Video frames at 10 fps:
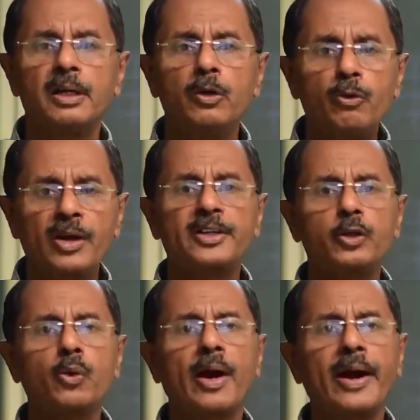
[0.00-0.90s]

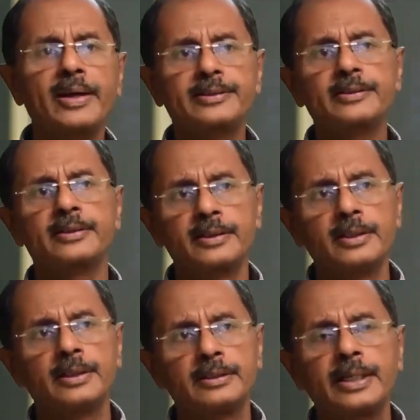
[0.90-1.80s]
effective as
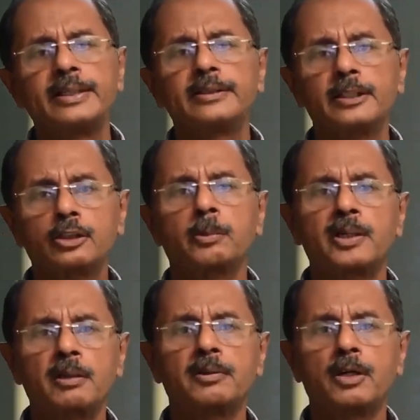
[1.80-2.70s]
that is
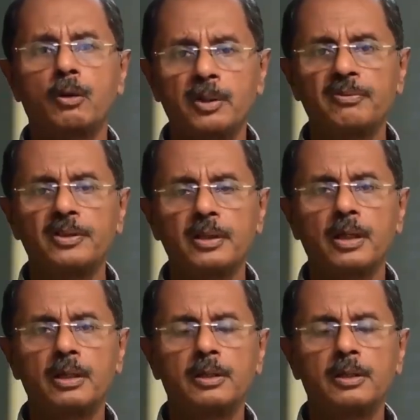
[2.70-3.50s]
expected of the Government of India.